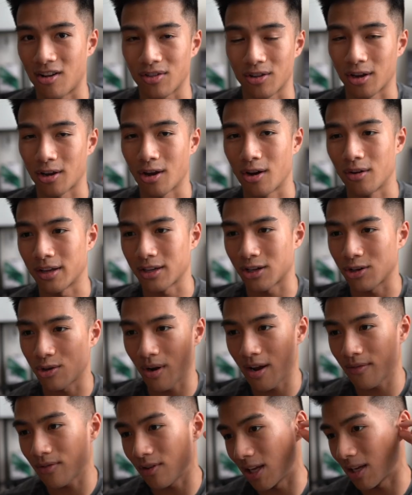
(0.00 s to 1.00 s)
on the go. Like, you
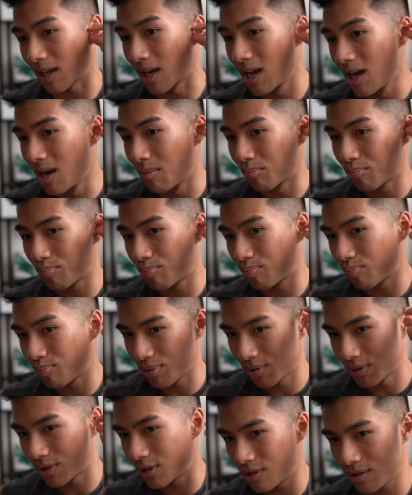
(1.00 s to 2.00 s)
don't have to like
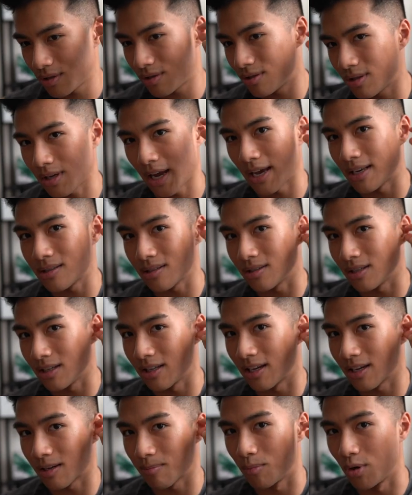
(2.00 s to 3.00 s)
precisely
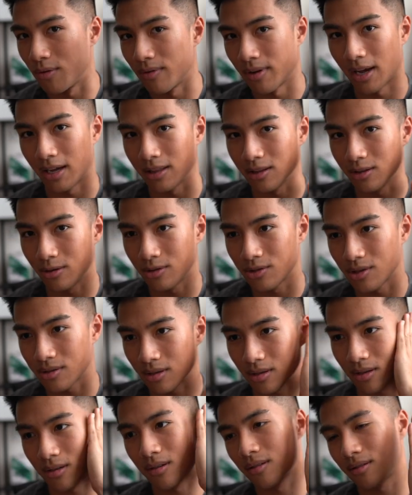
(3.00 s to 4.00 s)
like move. I literally just
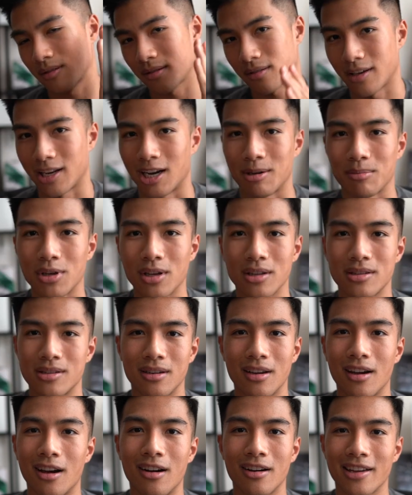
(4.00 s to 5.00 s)
like, and I'm good to
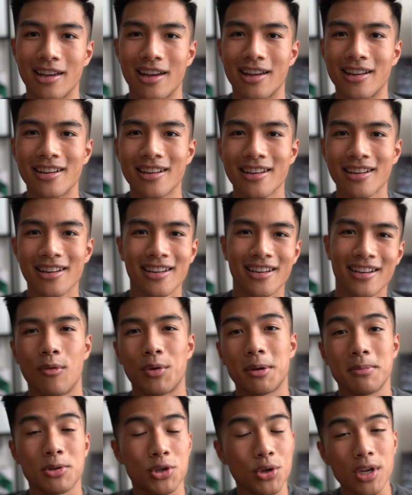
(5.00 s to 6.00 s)
go again.
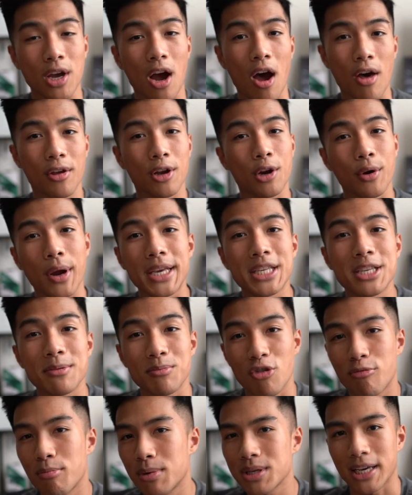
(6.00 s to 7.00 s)
When I'm doing other crazy
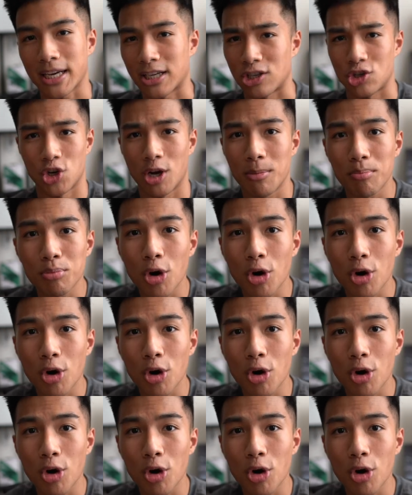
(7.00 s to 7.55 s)
movements like jump